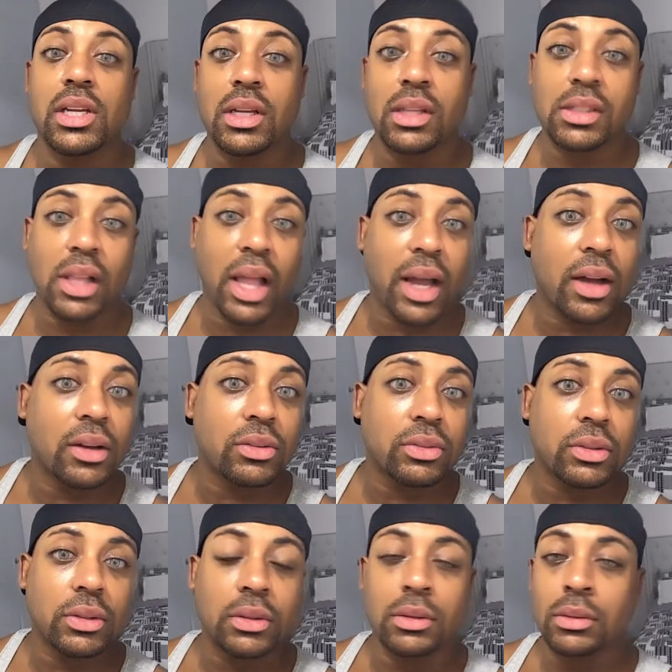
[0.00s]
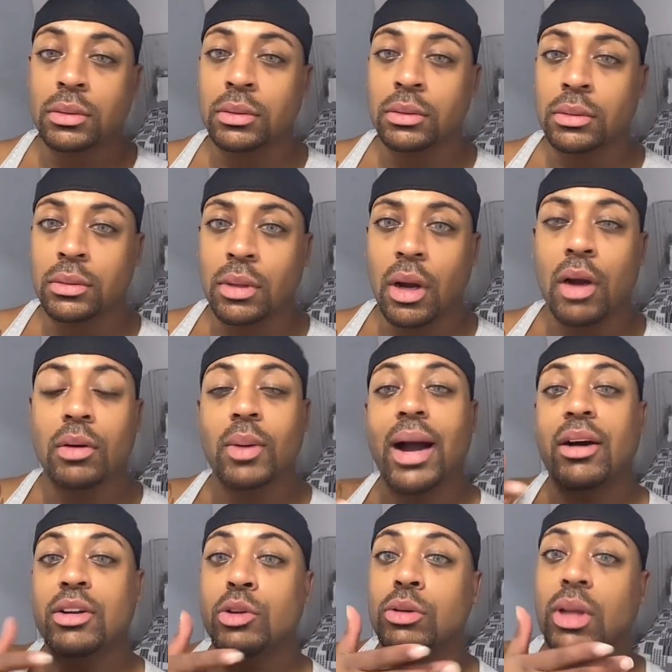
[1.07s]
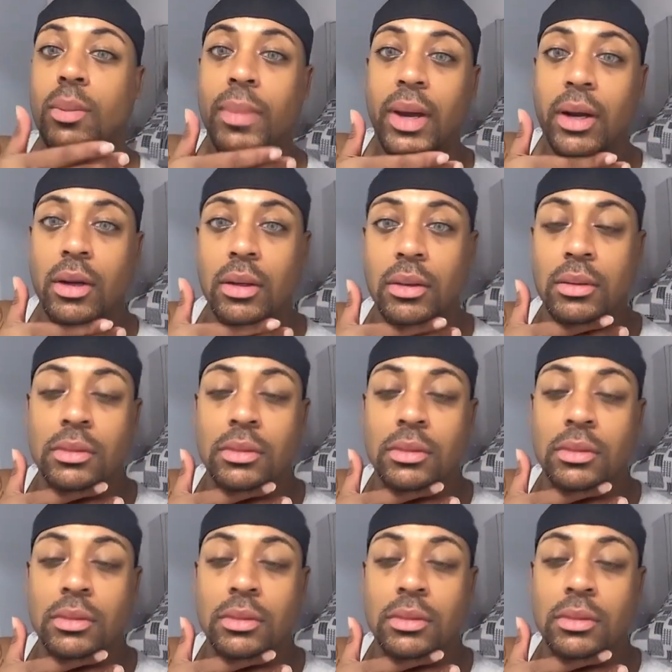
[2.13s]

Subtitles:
It's live. Oh wow, you look better.